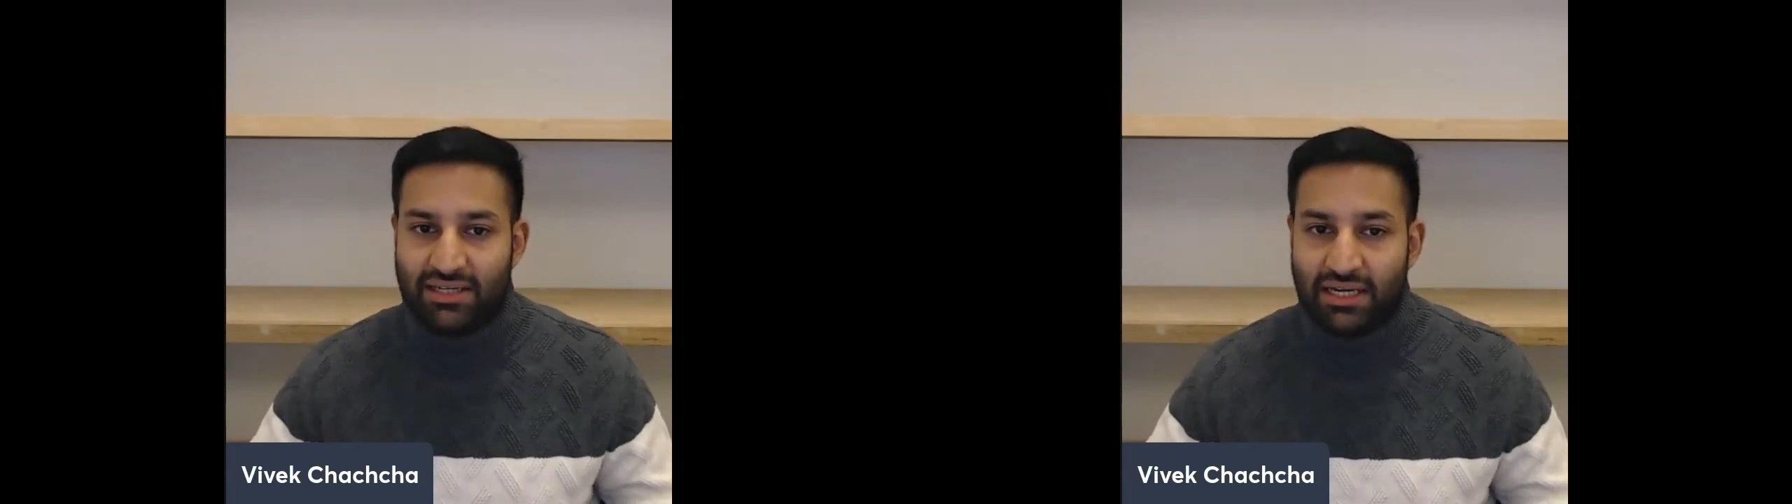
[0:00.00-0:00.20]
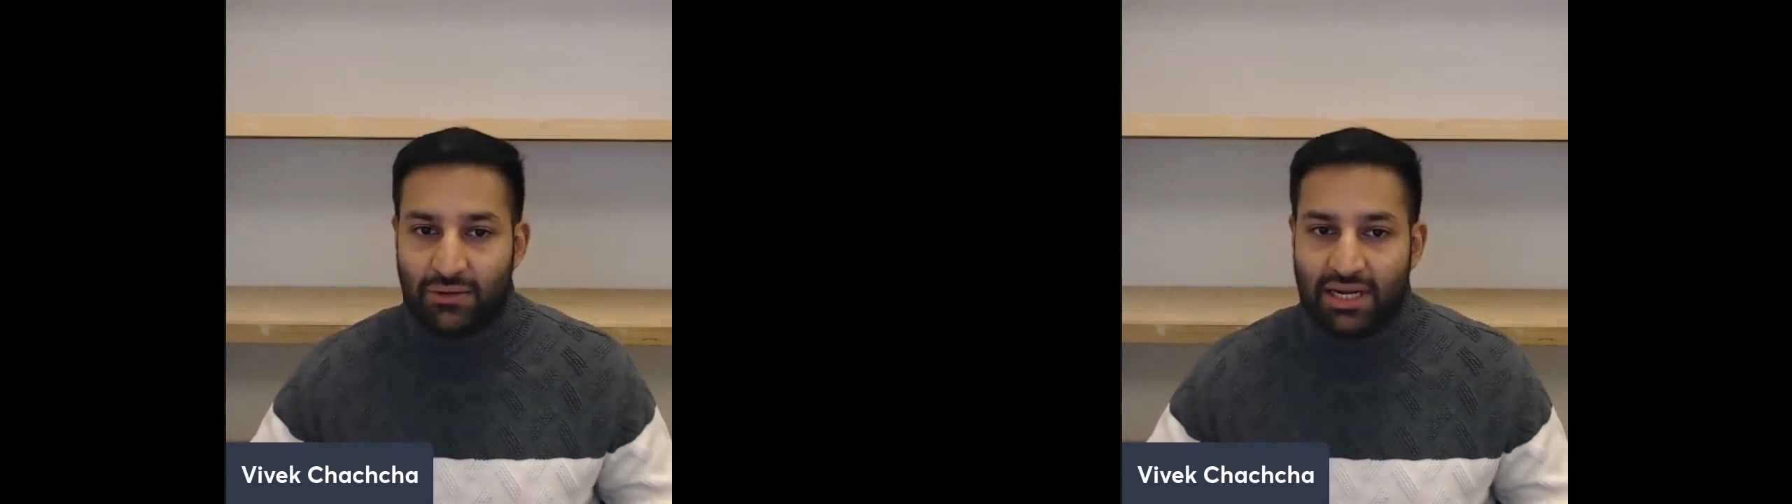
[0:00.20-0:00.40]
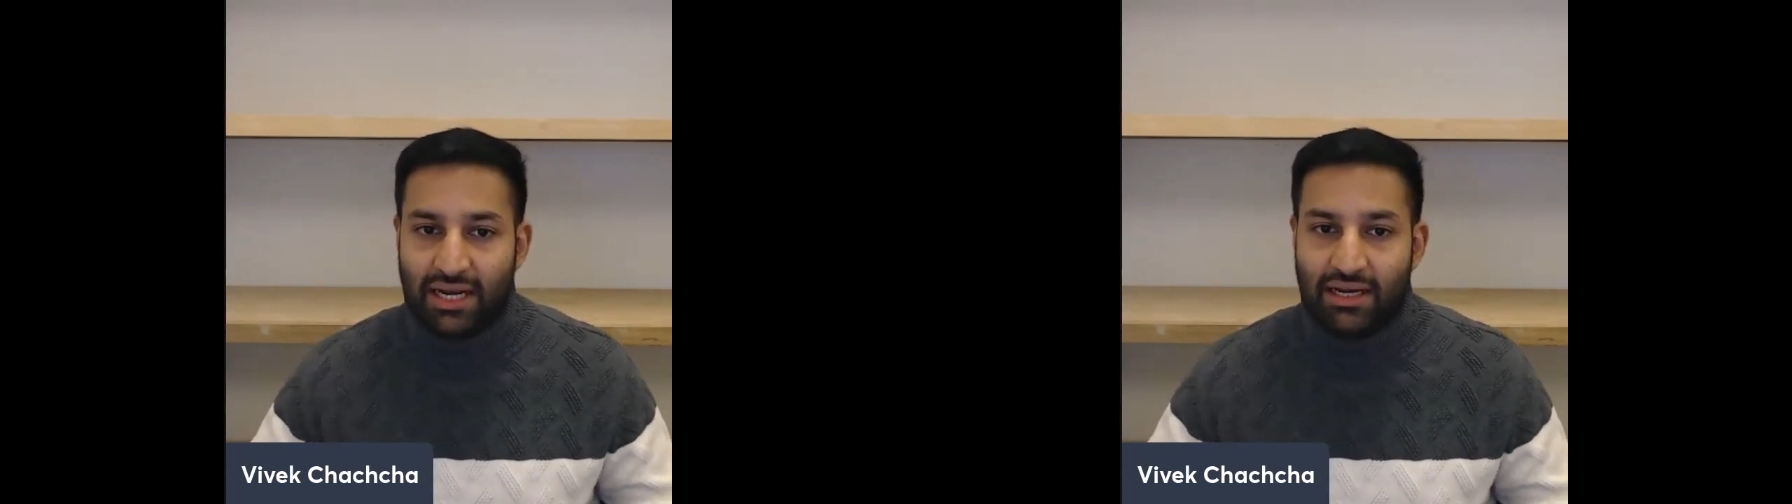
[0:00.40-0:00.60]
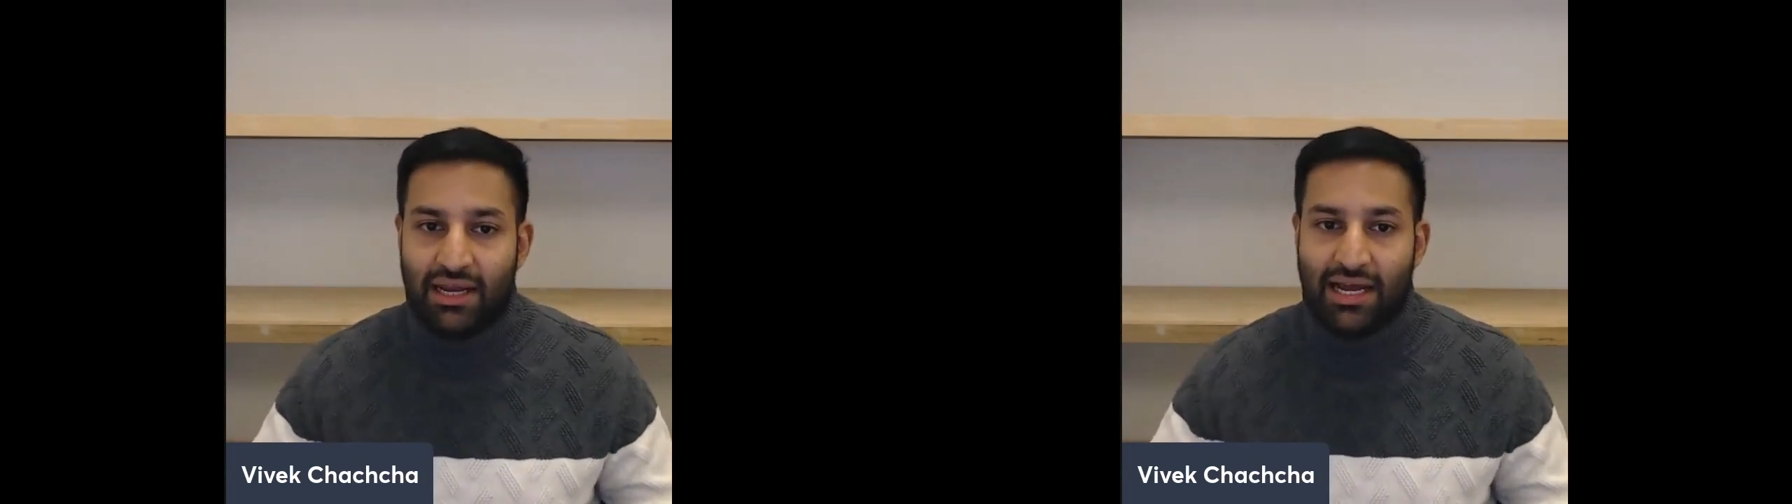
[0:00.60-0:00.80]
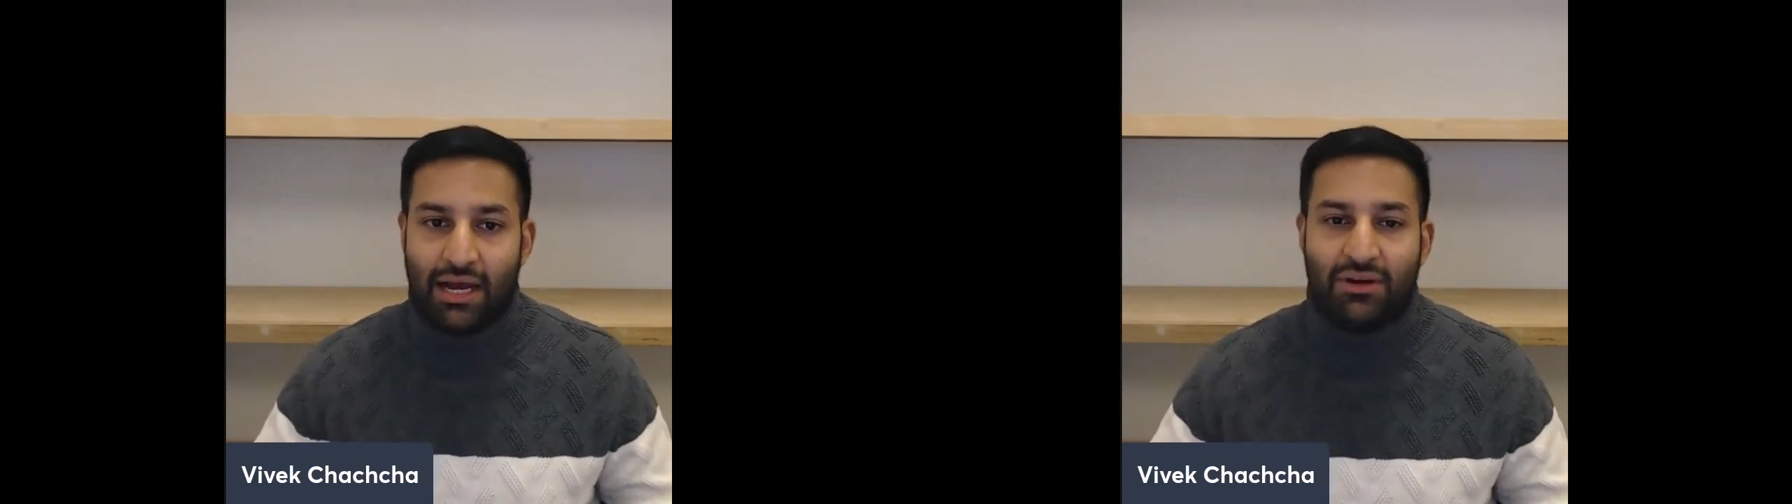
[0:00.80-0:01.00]
day-to-day?
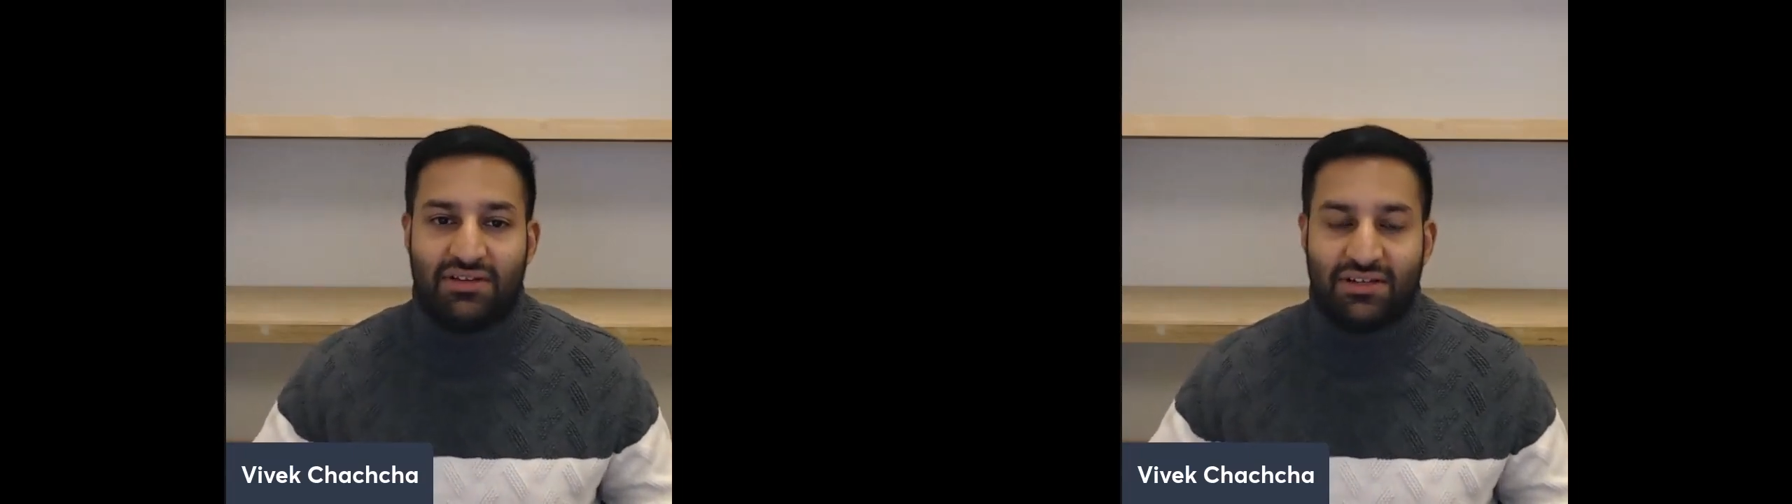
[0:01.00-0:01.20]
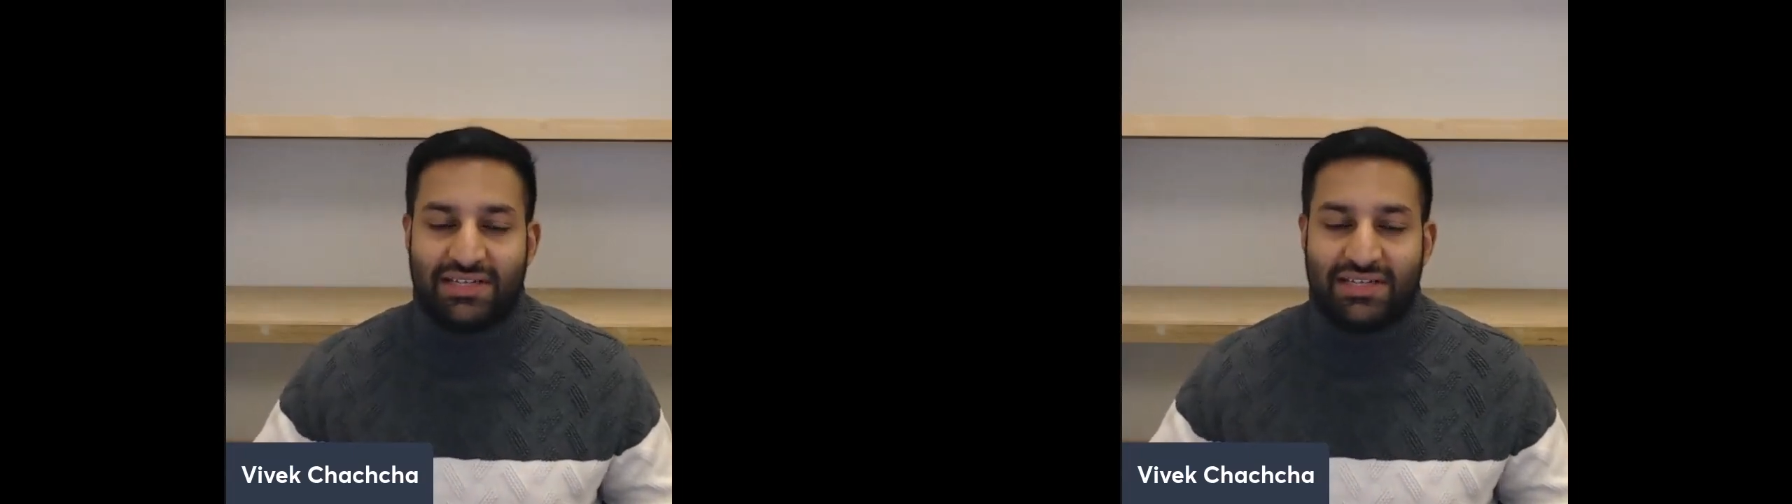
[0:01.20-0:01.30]
How does this